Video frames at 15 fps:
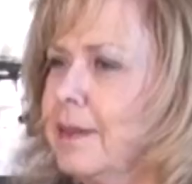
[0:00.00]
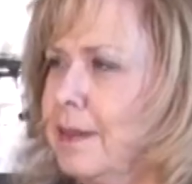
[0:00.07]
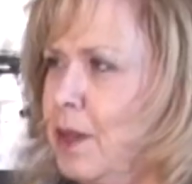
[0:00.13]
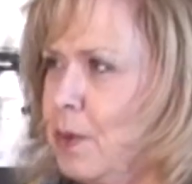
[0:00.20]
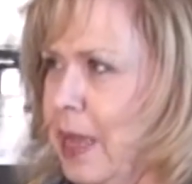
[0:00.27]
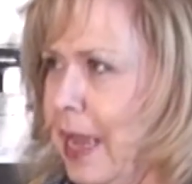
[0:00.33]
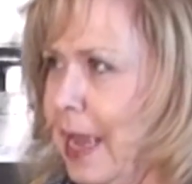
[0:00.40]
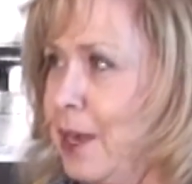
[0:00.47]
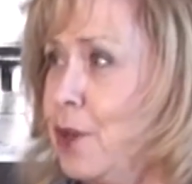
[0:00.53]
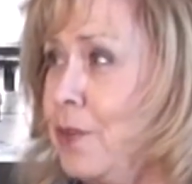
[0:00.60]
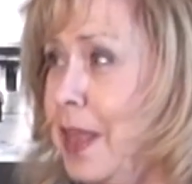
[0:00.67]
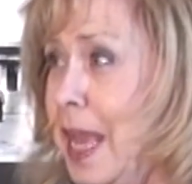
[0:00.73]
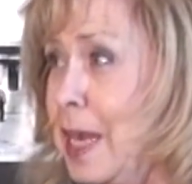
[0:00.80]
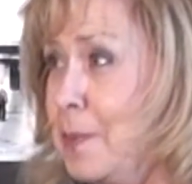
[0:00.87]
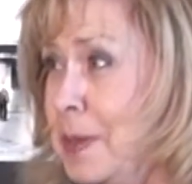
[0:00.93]
Okay. I knew
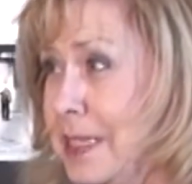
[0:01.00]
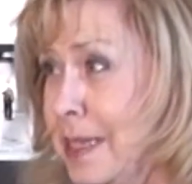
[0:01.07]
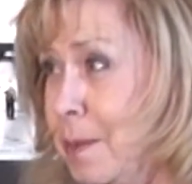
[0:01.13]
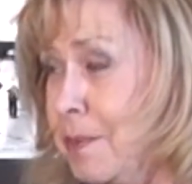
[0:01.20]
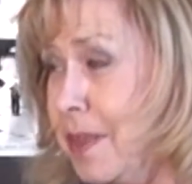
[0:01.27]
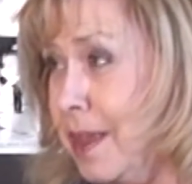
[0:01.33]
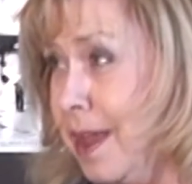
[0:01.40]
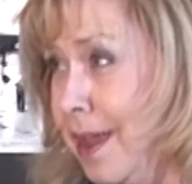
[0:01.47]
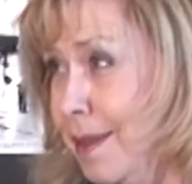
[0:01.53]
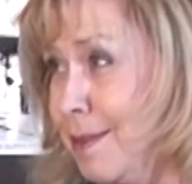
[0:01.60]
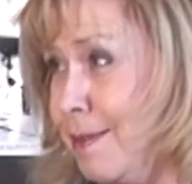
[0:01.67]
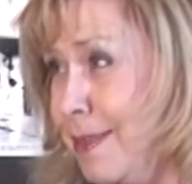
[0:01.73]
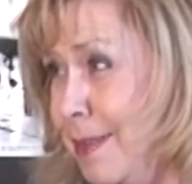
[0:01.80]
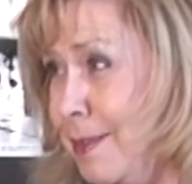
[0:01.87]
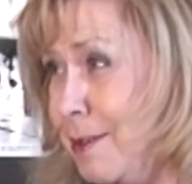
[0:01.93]
there had to be something other
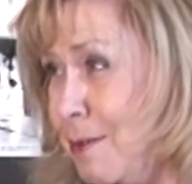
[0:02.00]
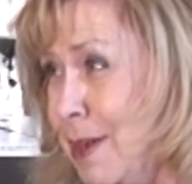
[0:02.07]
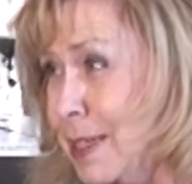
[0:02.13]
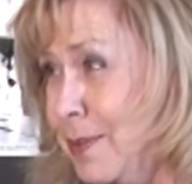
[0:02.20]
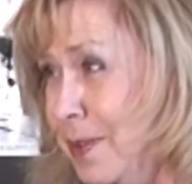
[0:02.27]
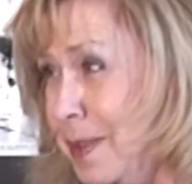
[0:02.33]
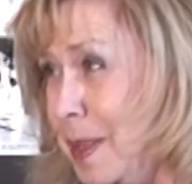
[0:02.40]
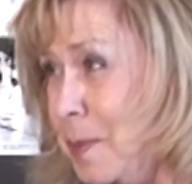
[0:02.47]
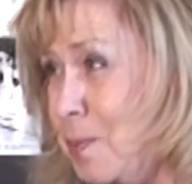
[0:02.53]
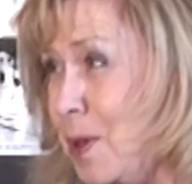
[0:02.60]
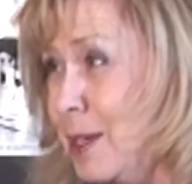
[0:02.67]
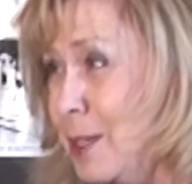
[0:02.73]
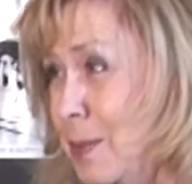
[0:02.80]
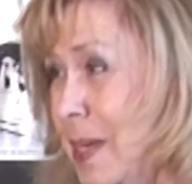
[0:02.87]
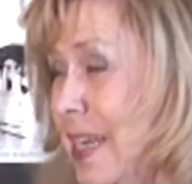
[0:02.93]
than the CrossFit
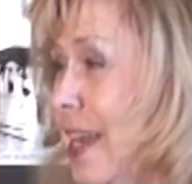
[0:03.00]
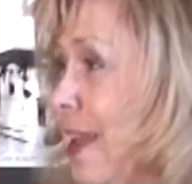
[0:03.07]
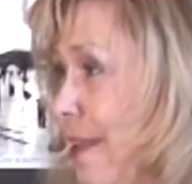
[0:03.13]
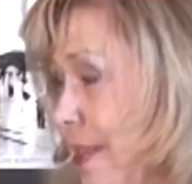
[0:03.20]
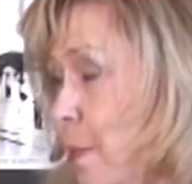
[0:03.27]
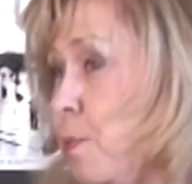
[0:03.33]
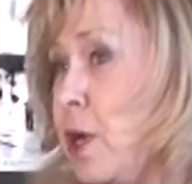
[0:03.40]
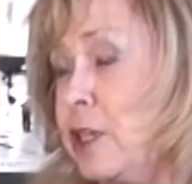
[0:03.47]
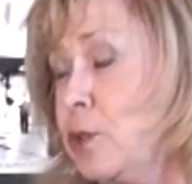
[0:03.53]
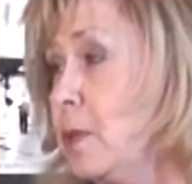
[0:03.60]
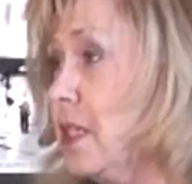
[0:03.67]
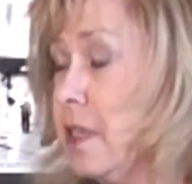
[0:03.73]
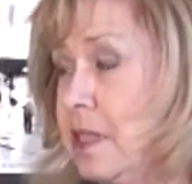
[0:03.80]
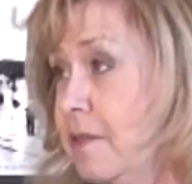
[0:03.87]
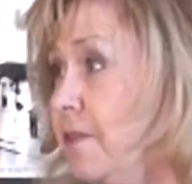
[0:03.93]
that brought you
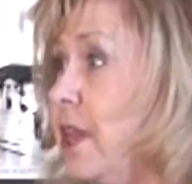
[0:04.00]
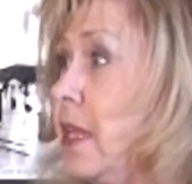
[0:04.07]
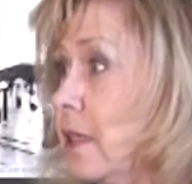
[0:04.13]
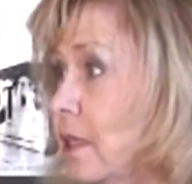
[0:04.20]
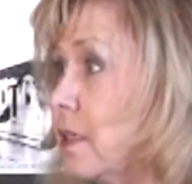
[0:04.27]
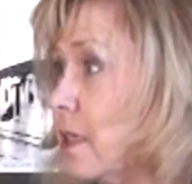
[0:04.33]
into the field.